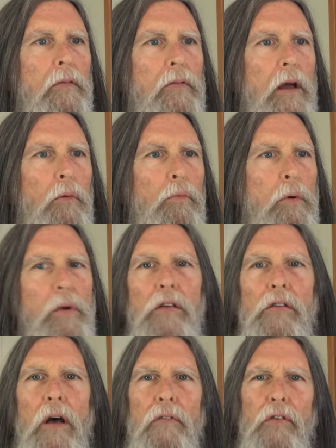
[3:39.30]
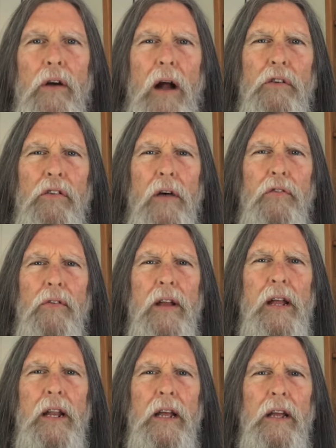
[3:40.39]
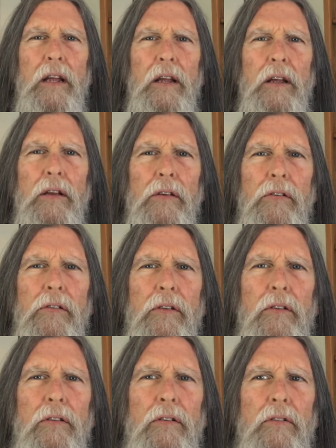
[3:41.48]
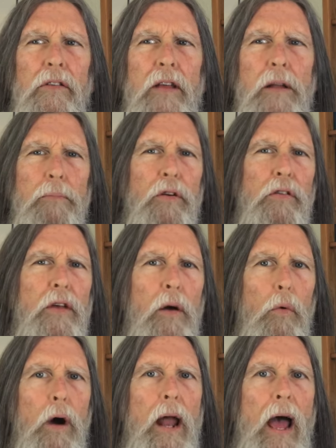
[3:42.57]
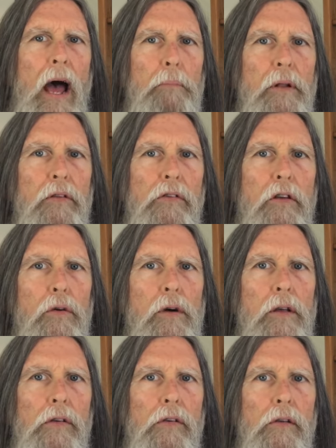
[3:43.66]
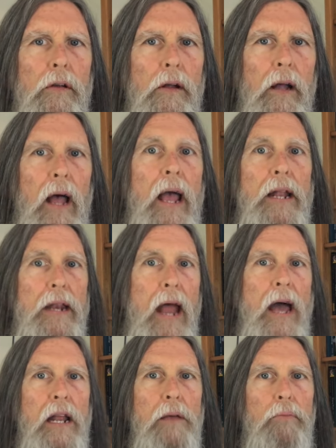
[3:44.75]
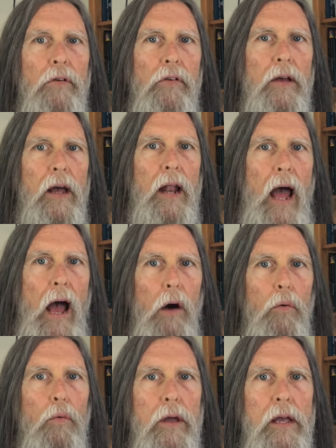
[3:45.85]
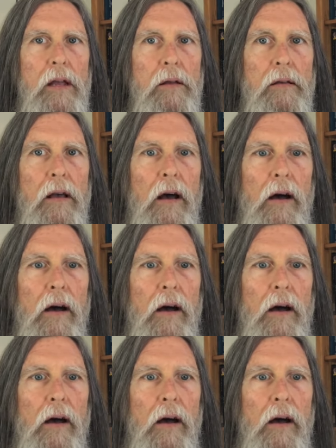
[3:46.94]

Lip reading: that when we suffer, our suffering is 10% what happens to us and 90% how we